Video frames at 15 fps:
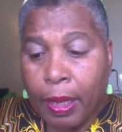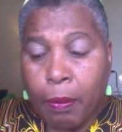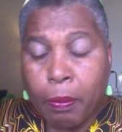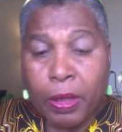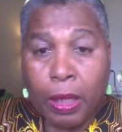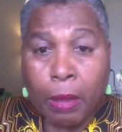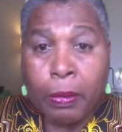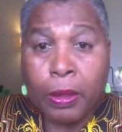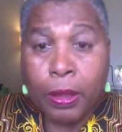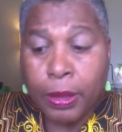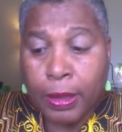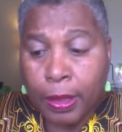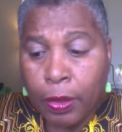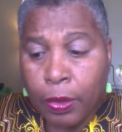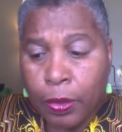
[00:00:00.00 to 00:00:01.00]
But I'm going to
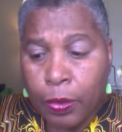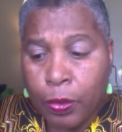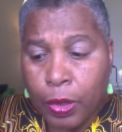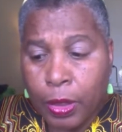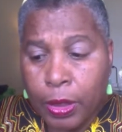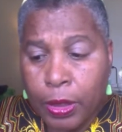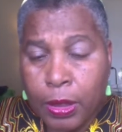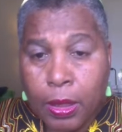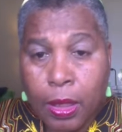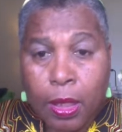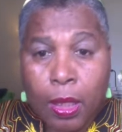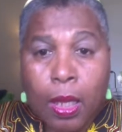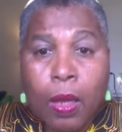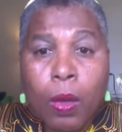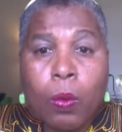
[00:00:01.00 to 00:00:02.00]
tell you this:
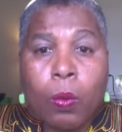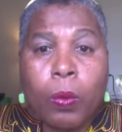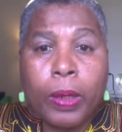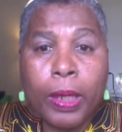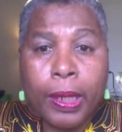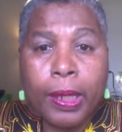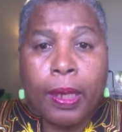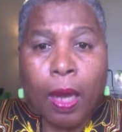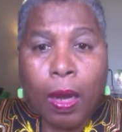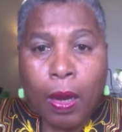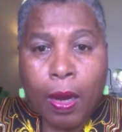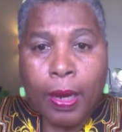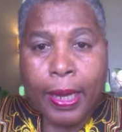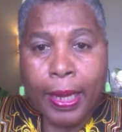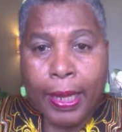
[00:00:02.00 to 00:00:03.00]
we
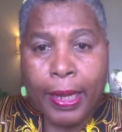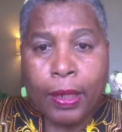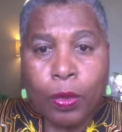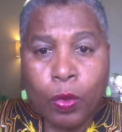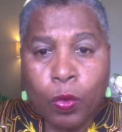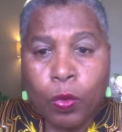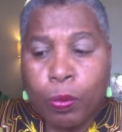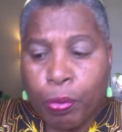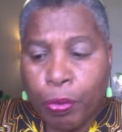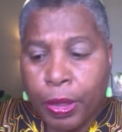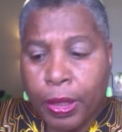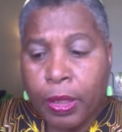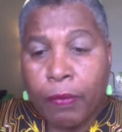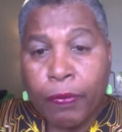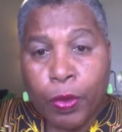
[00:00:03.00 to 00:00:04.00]
are a new
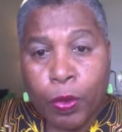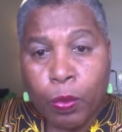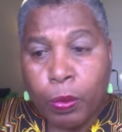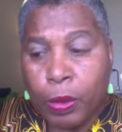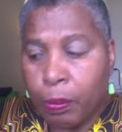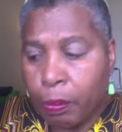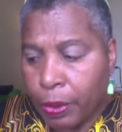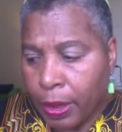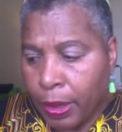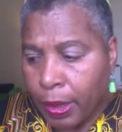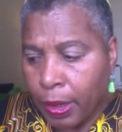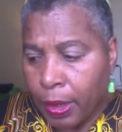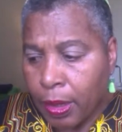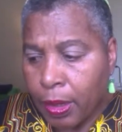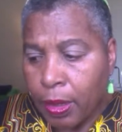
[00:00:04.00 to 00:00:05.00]
breed of human
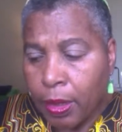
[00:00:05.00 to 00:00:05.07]
being.